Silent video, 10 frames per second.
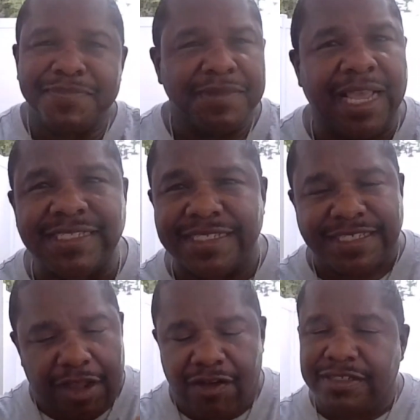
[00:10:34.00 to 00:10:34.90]
that
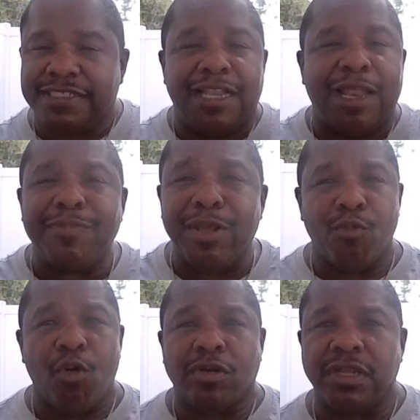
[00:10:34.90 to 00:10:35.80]
just, y'all can tell I'm
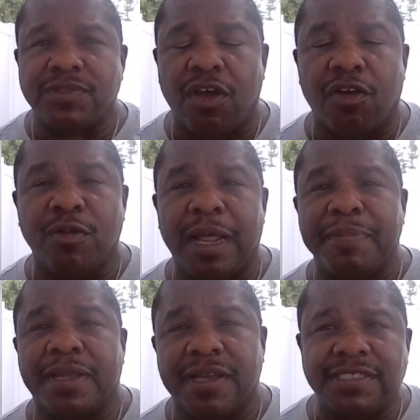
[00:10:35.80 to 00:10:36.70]
getting worked up talking about
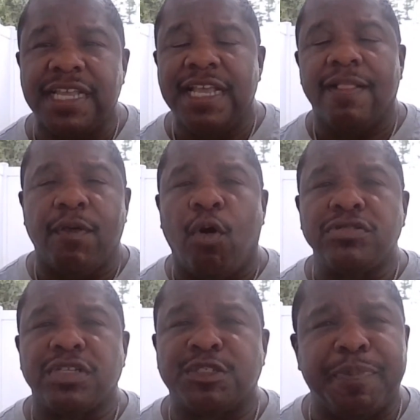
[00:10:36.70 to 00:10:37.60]
it because
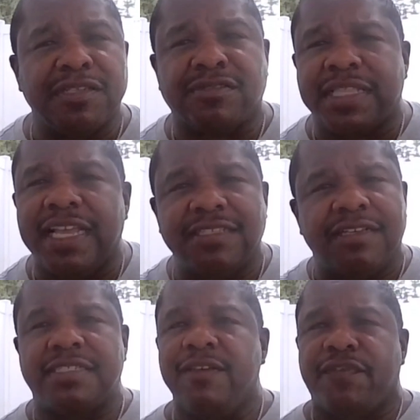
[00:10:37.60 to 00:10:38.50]
those are the special things
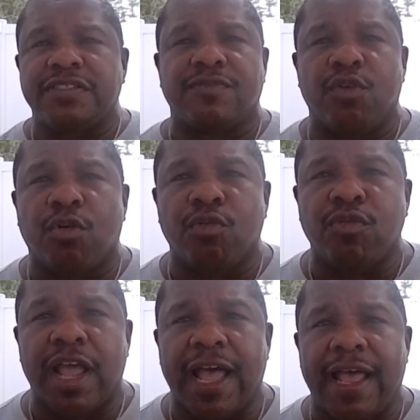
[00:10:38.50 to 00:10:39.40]
us defensive
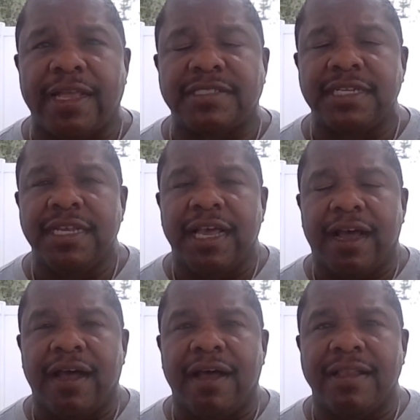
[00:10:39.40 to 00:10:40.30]
guru guys
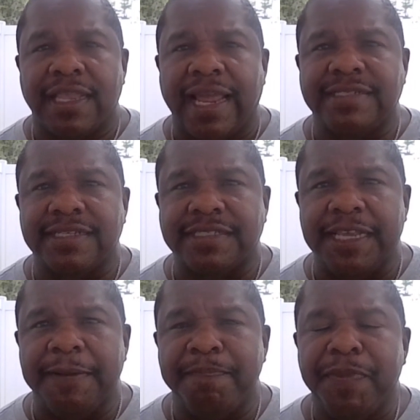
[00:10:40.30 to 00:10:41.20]
like to
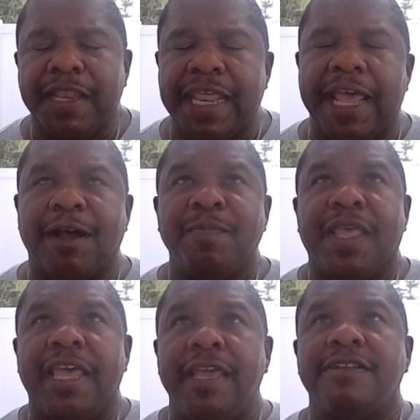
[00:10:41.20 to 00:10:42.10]
see. Now,
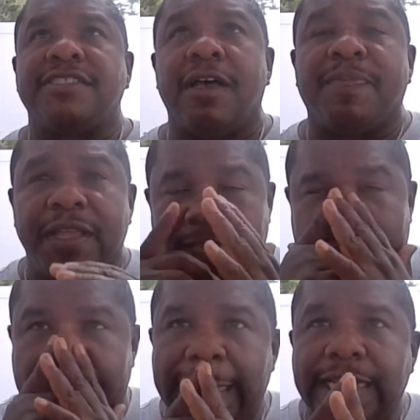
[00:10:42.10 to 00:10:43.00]
here's something
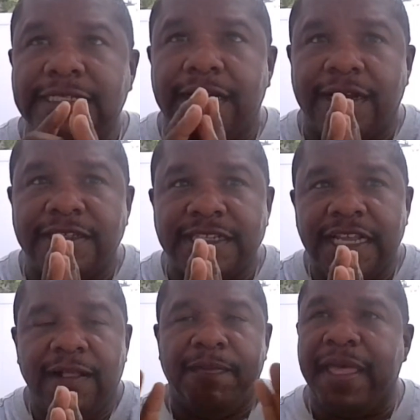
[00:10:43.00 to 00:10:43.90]
that he does
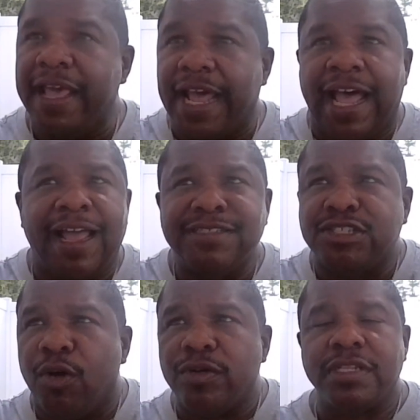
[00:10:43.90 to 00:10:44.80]
that I
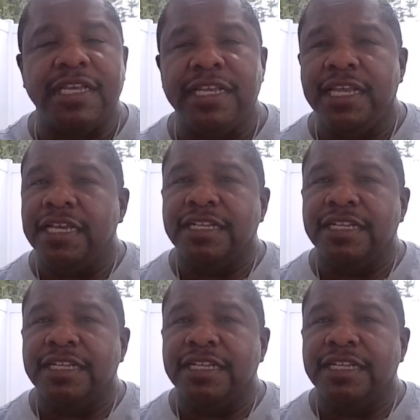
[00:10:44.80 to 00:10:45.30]
totally